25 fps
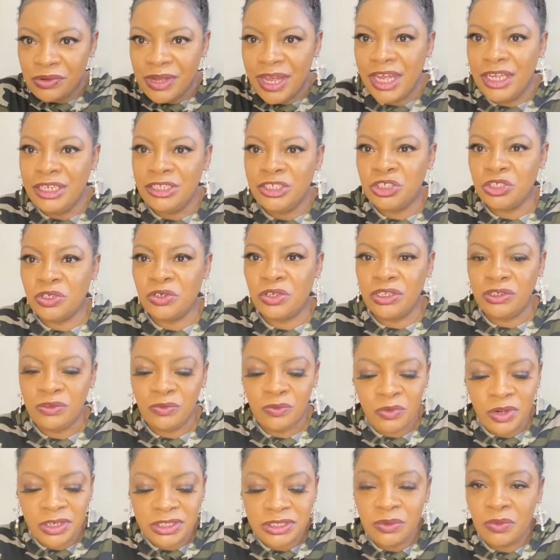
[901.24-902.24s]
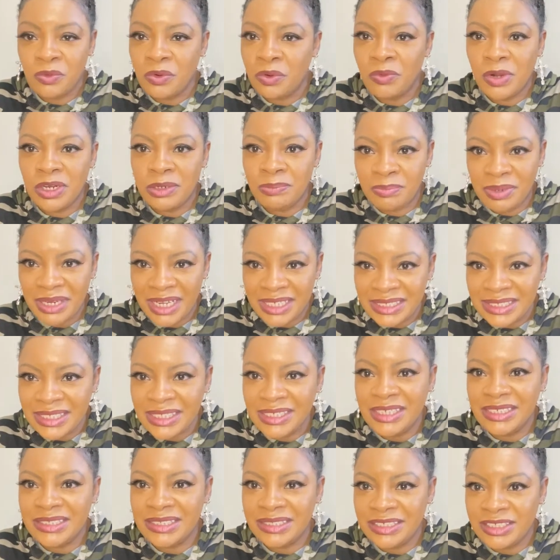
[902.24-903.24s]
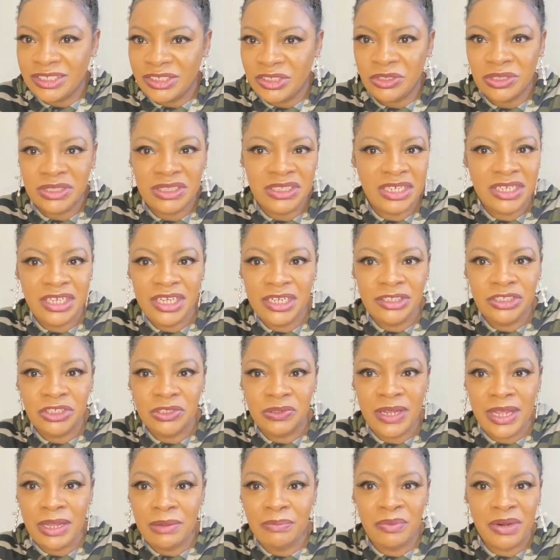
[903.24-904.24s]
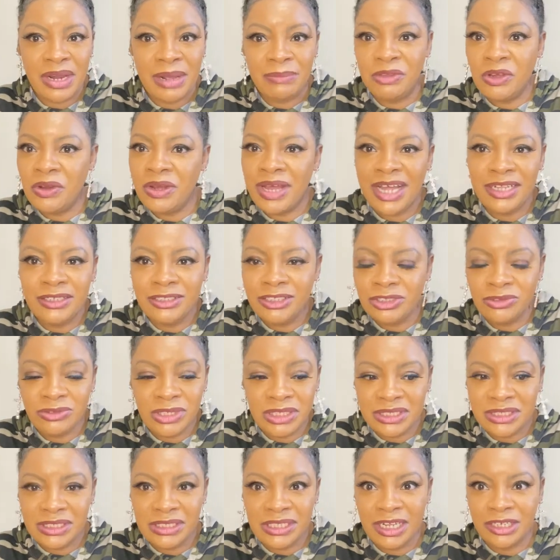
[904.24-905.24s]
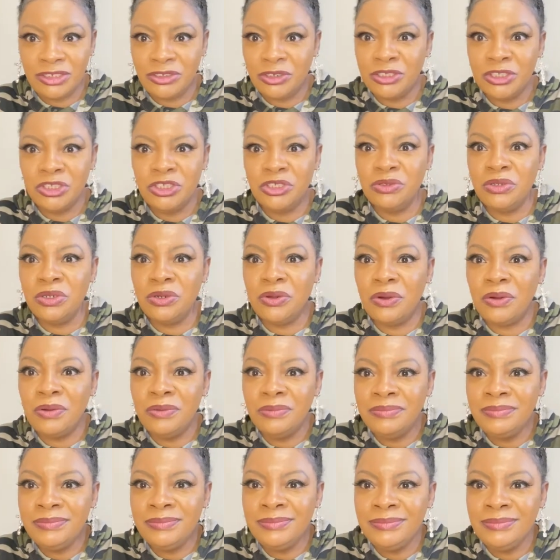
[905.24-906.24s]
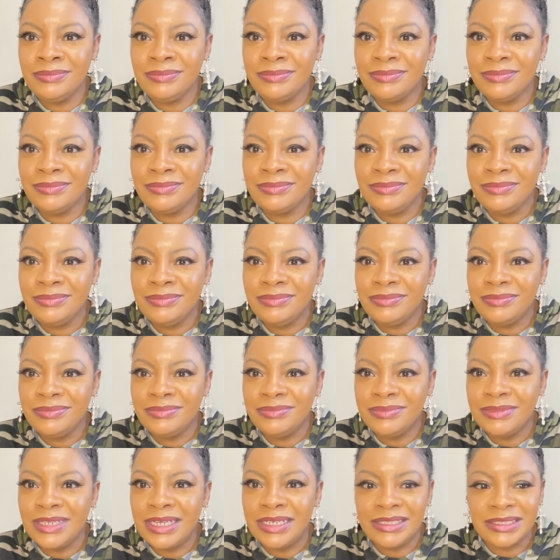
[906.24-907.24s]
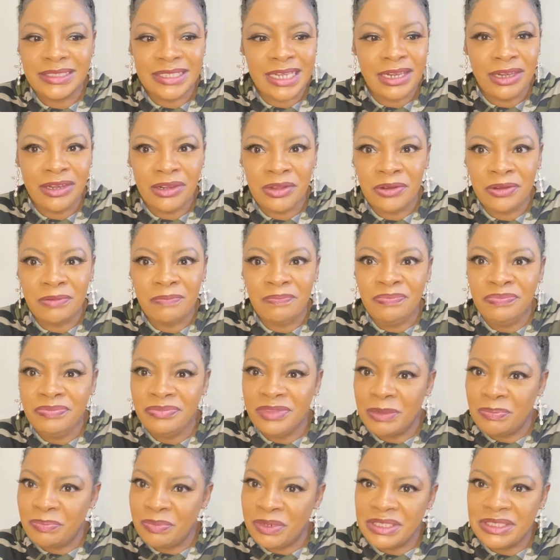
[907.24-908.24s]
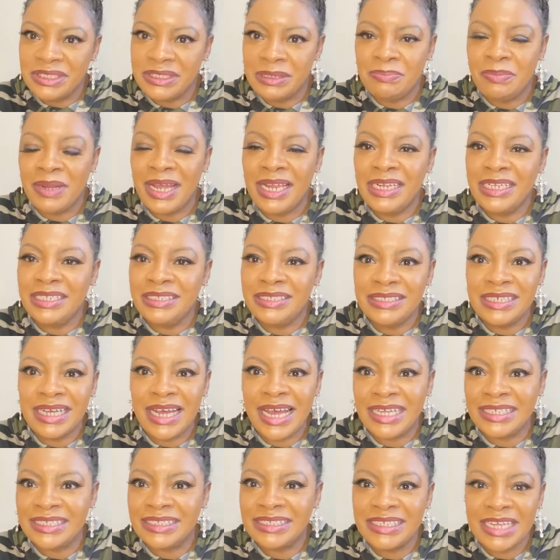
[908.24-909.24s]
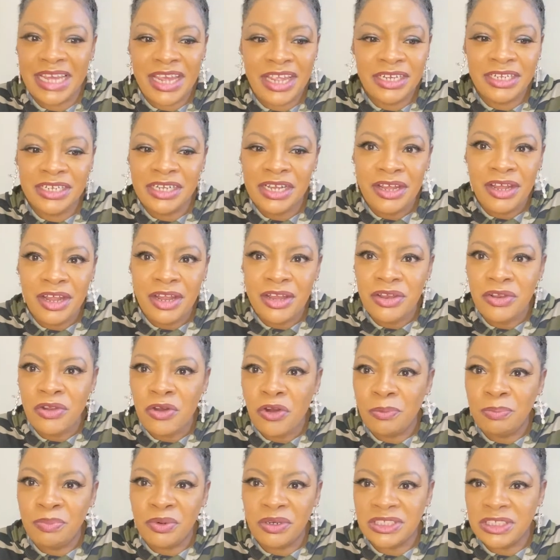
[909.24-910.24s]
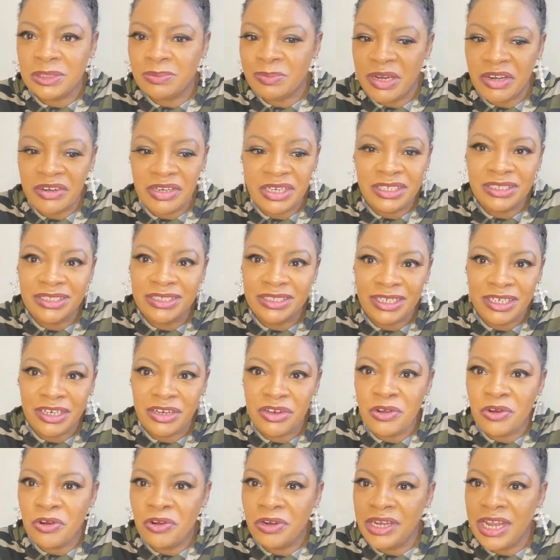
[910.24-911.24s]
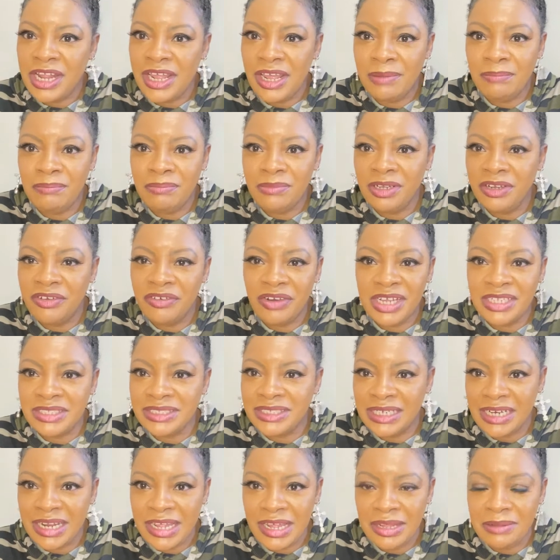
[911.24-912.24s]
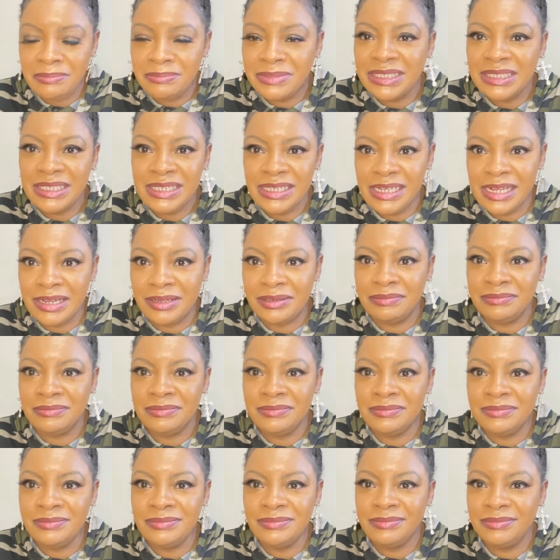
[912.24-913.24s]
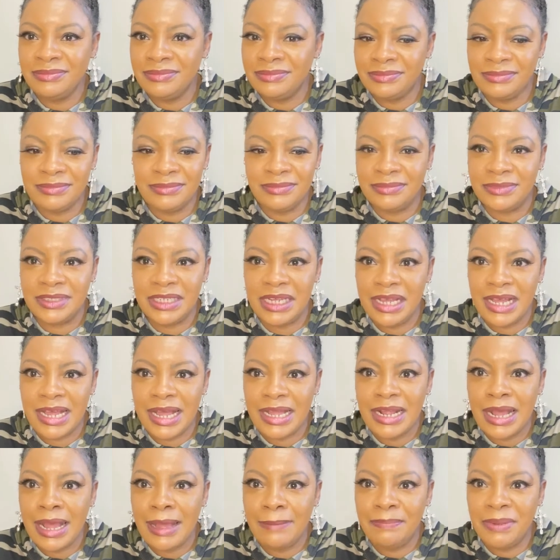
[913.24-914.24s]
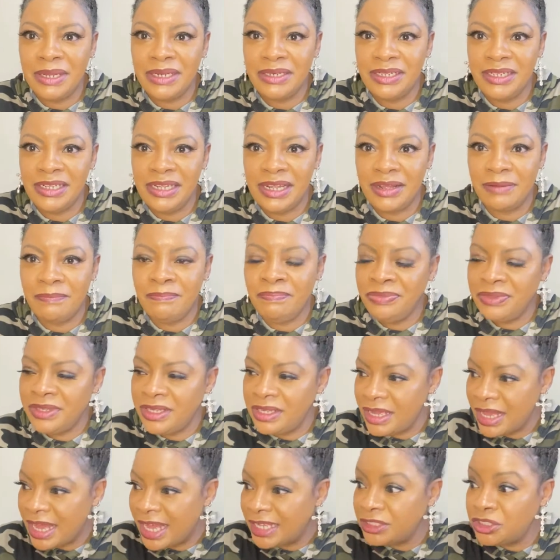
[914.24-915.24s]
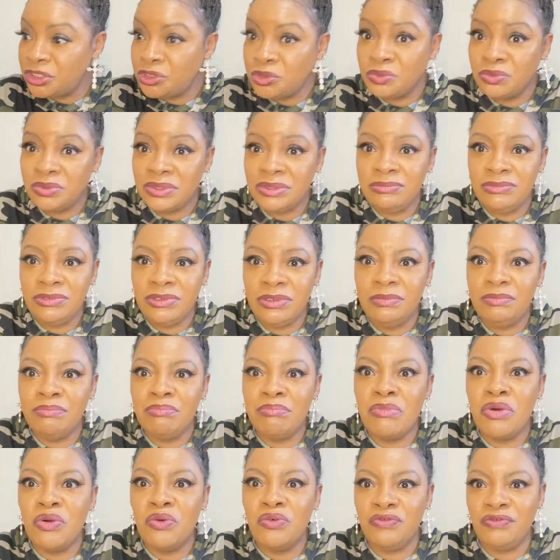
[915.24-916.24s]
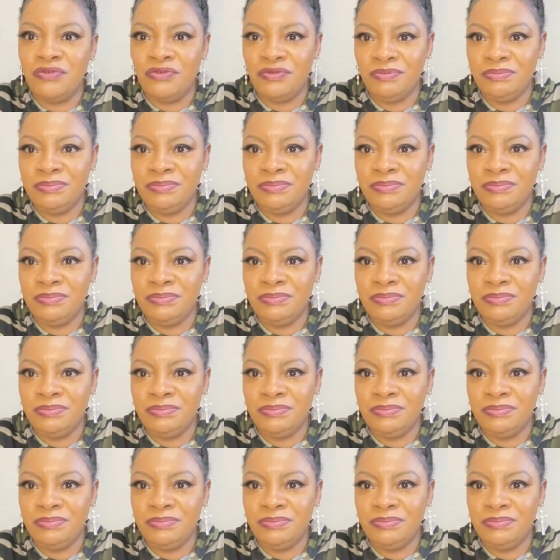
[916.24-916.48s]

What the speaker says: angel, what blessing is this you're taking to Abraham? You can't do it here, don't you know? There is a law. The principality has said, no prosperity, no name, great names here. Mm-mm, it can't happen here. He has to move